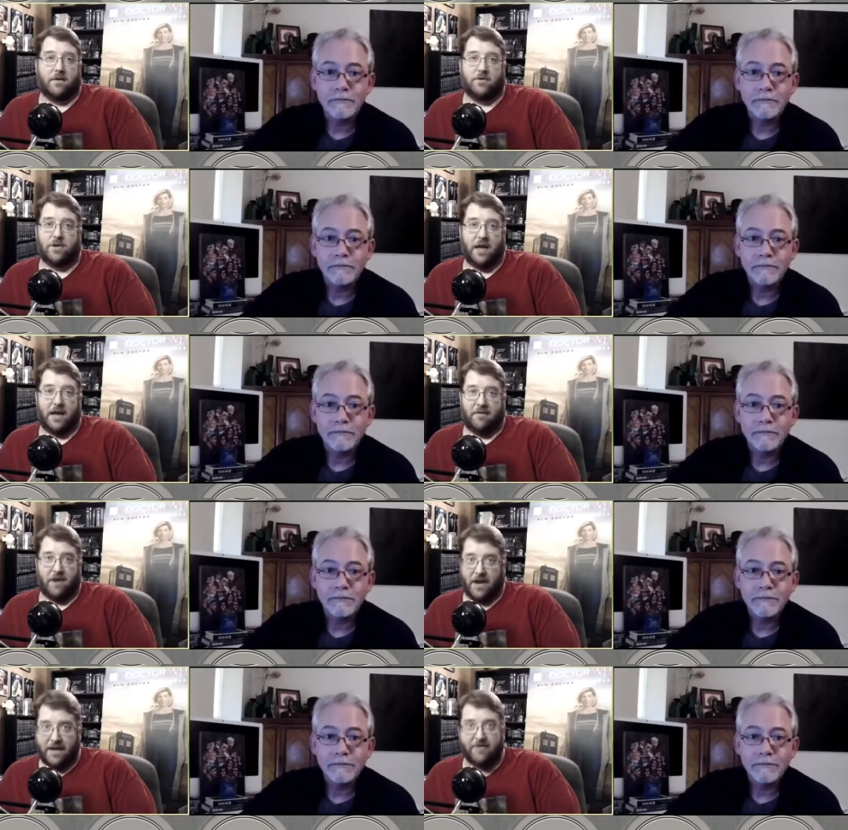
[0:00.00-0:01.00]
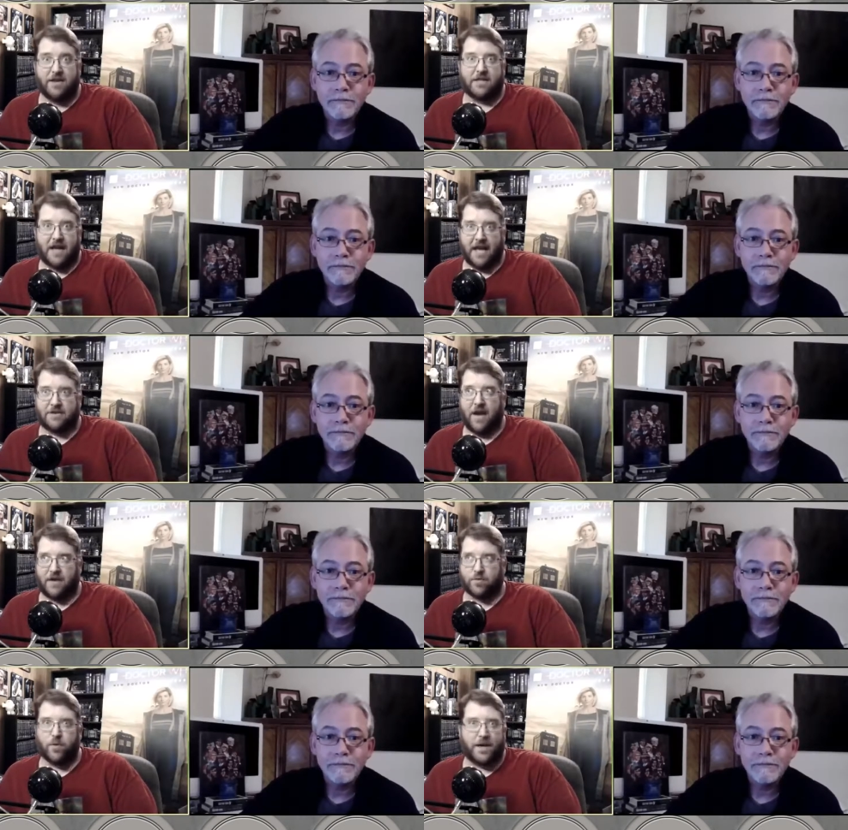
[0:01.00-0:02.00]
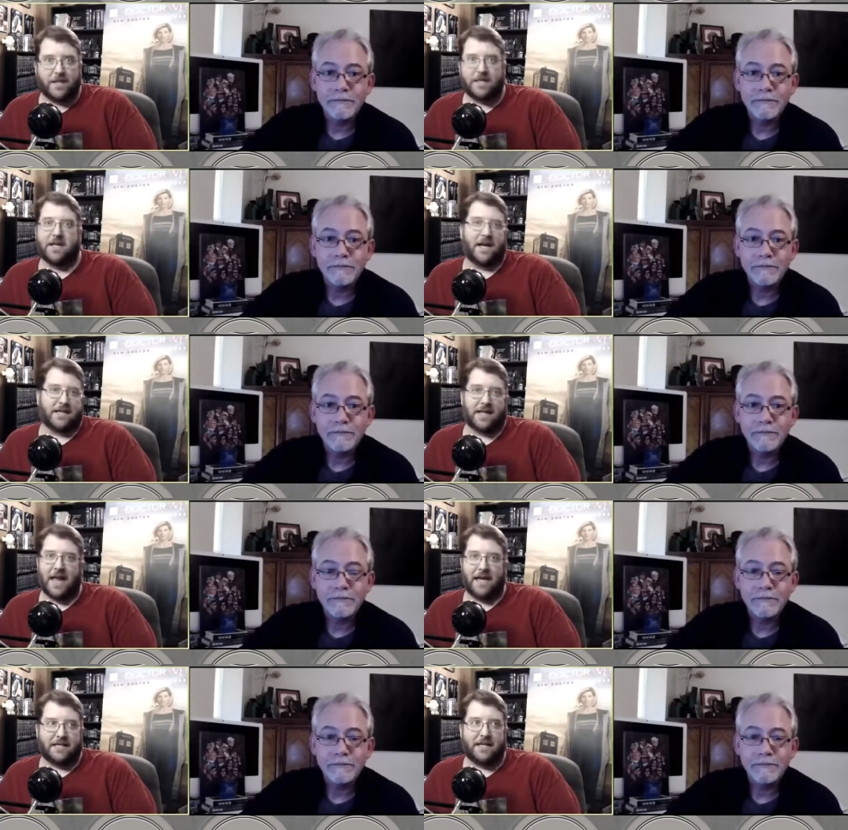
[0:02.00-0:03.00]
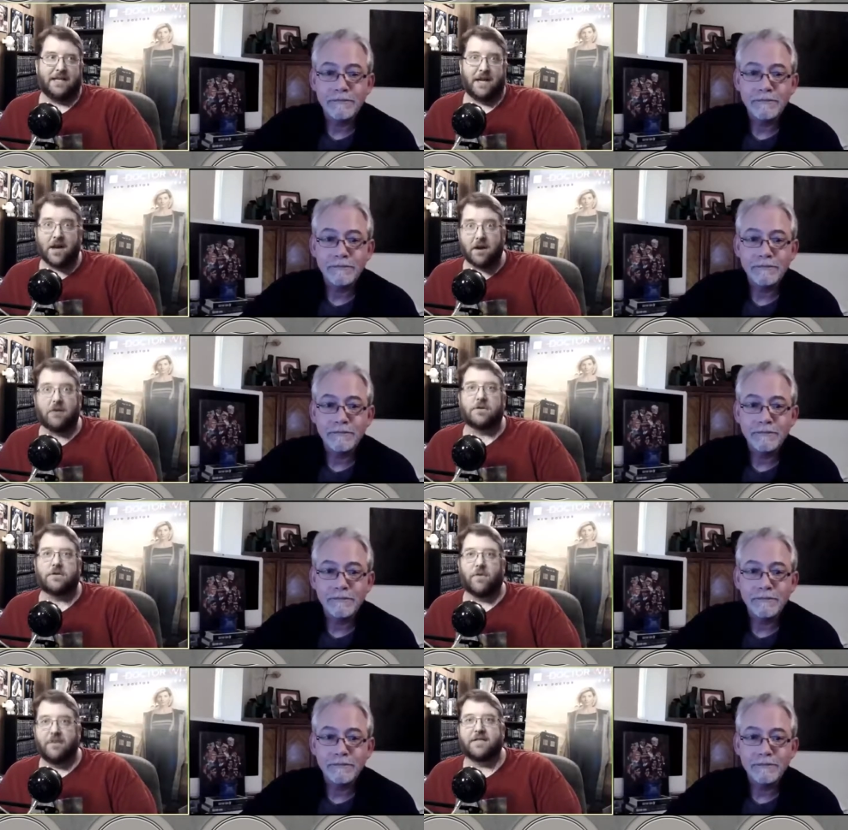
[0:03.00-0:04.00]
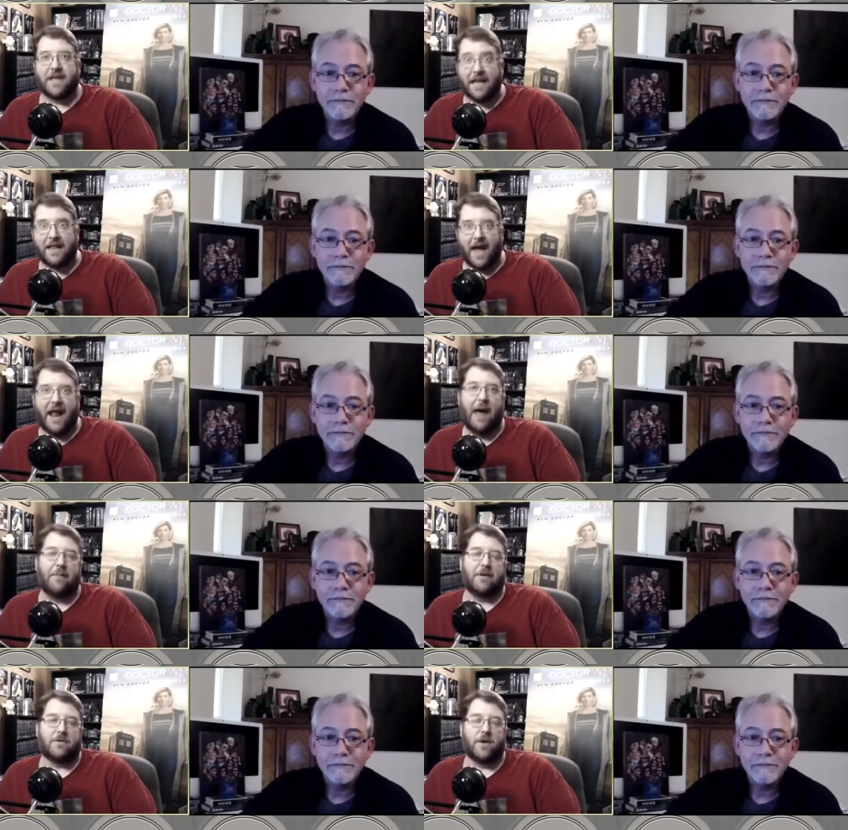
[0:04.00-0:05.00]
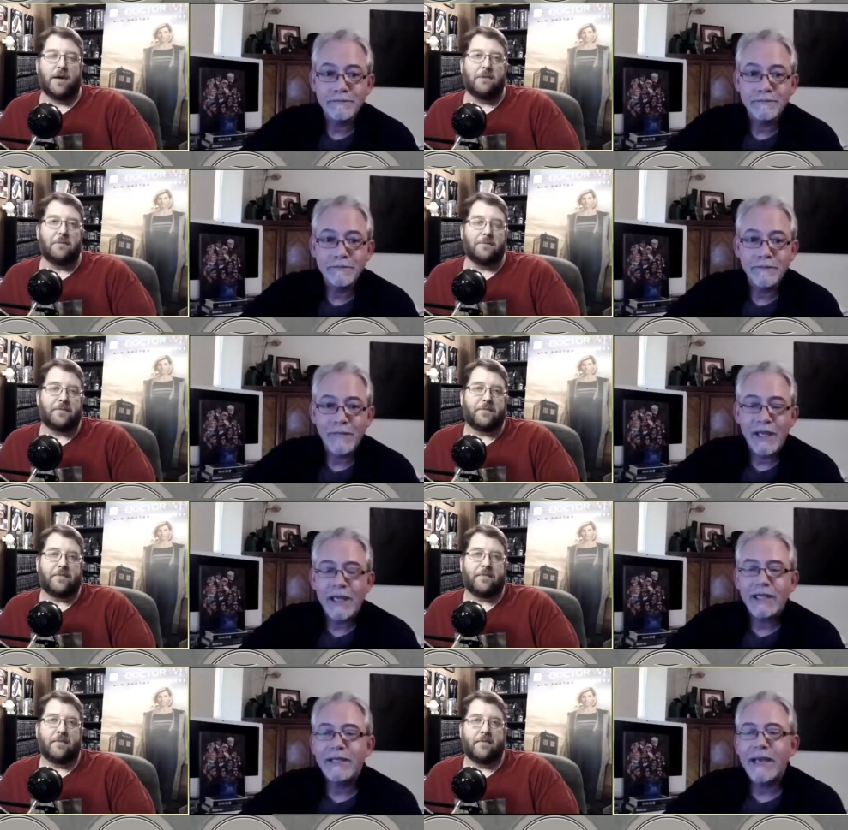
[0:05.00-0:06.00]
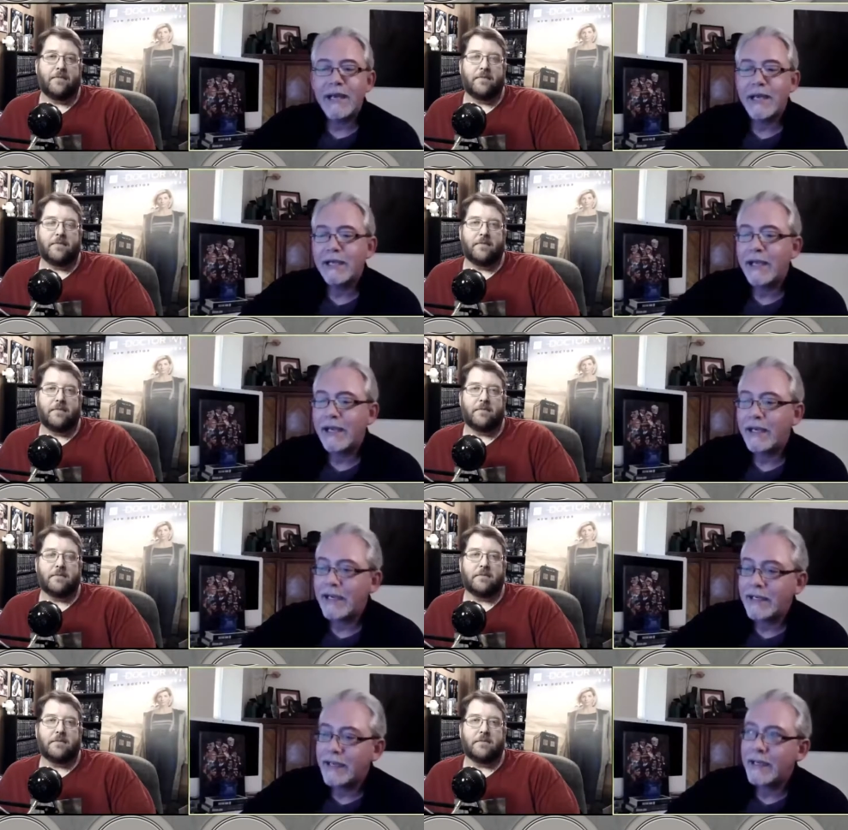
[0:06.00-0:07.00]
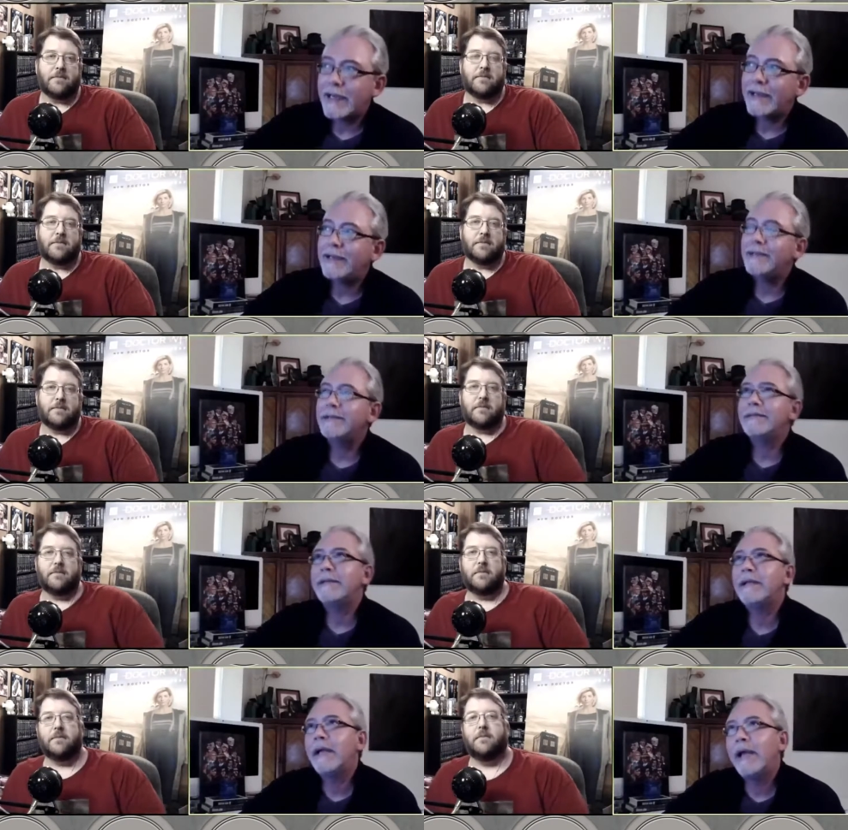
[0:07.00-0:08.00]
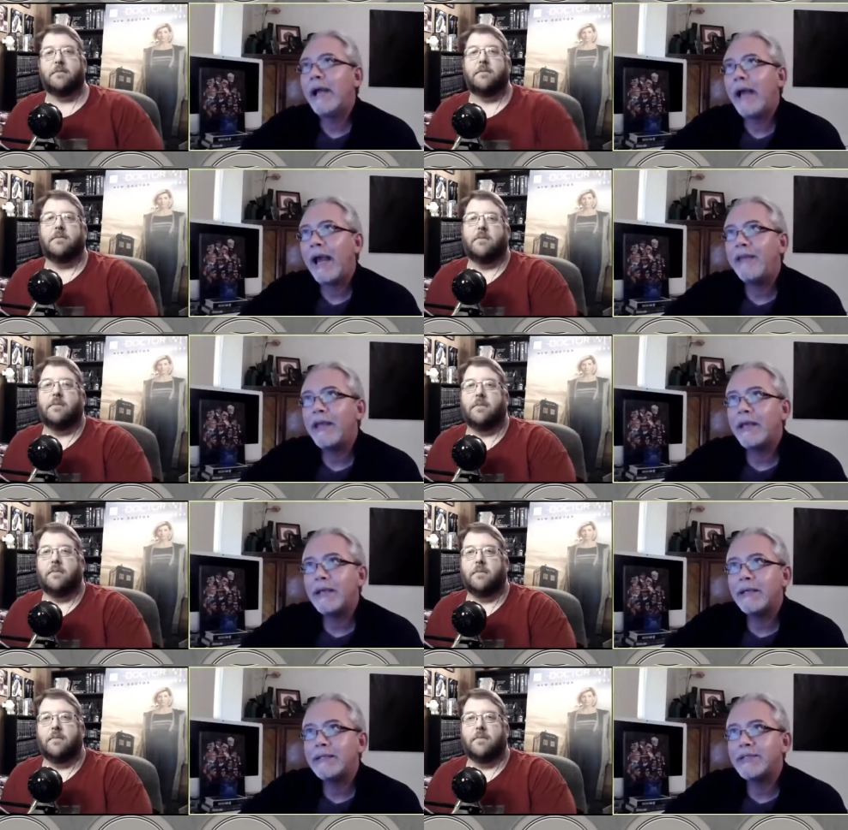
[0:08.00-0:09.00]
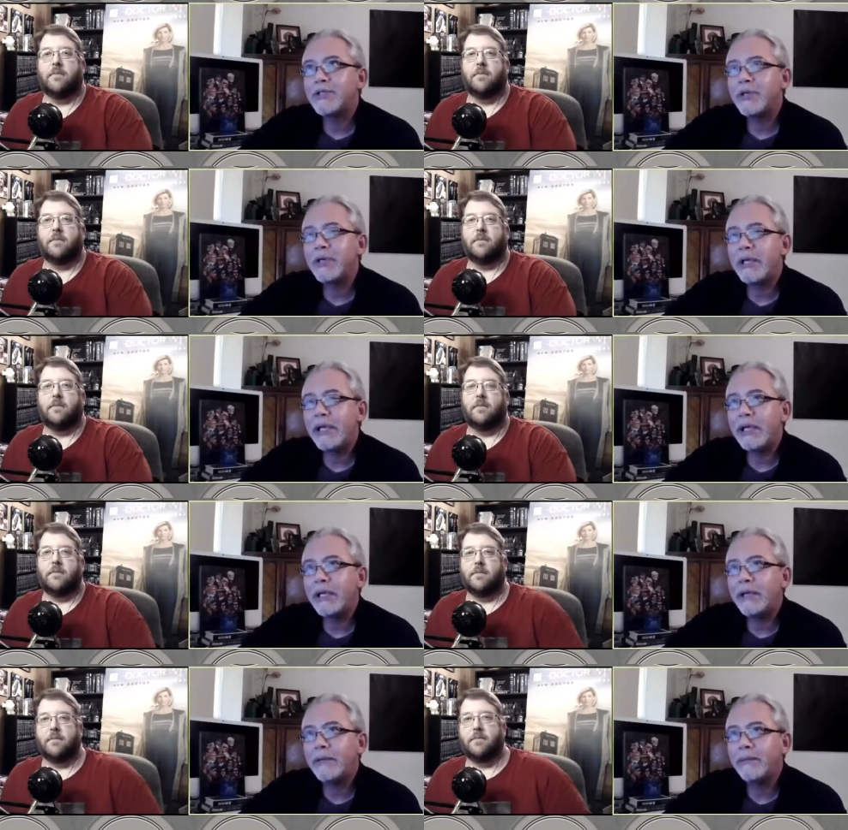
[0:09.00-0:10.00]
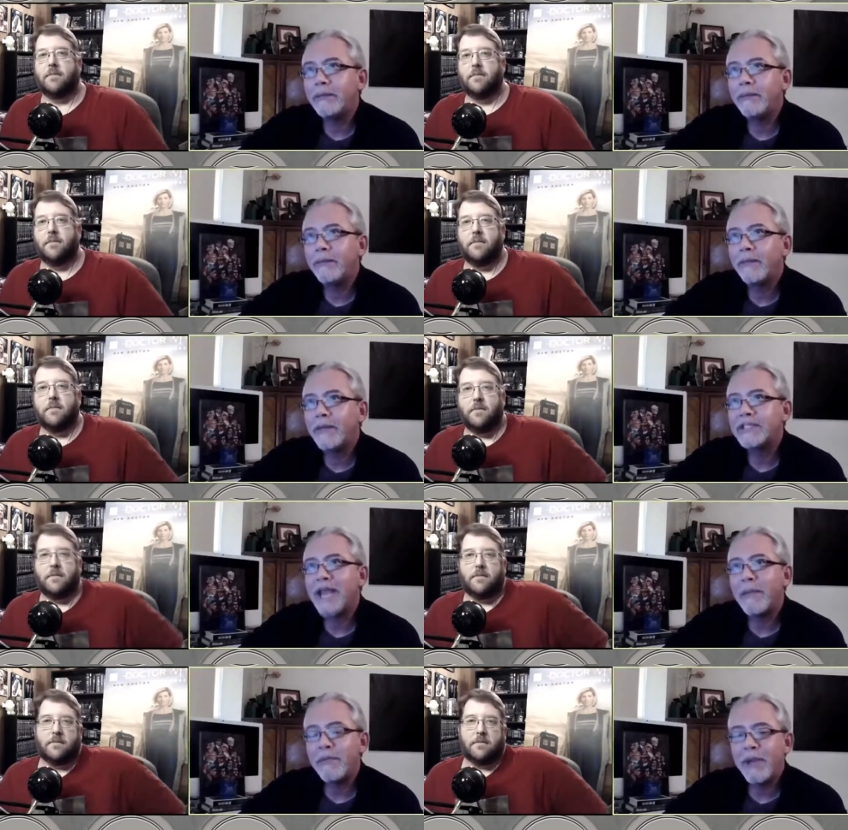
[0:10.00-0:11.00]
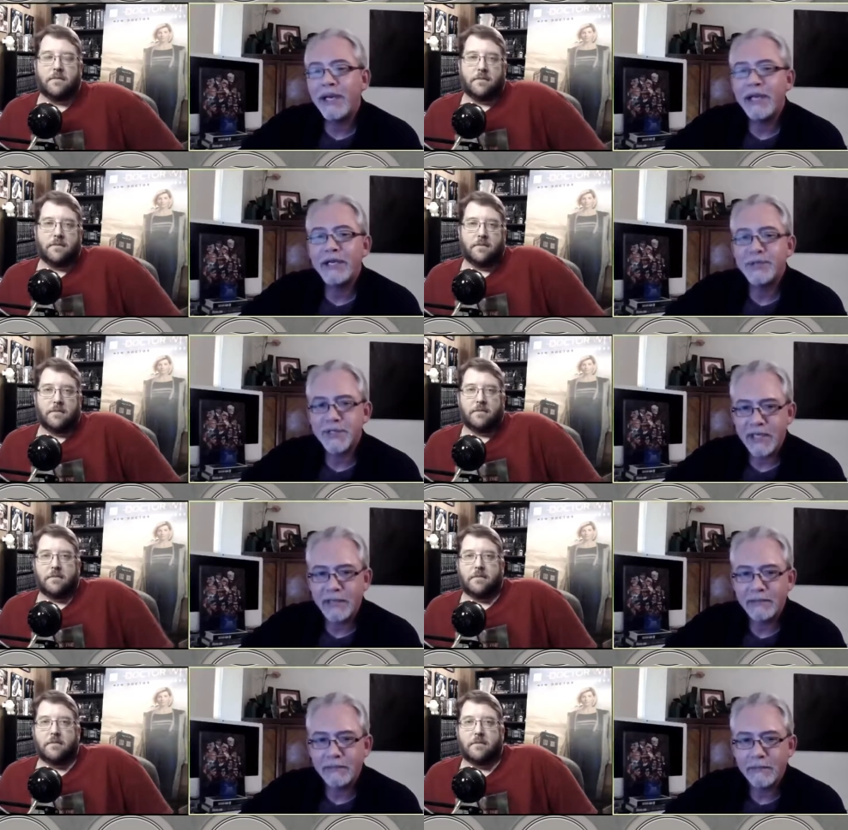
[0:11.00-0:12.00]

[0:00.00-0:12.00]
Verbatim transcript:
Speaker 1: you know, even as as as recent as the last 10 years we've seen that happen as well
Speaker 2: yeah, and, and that, I think certainly the Cybermen get interesting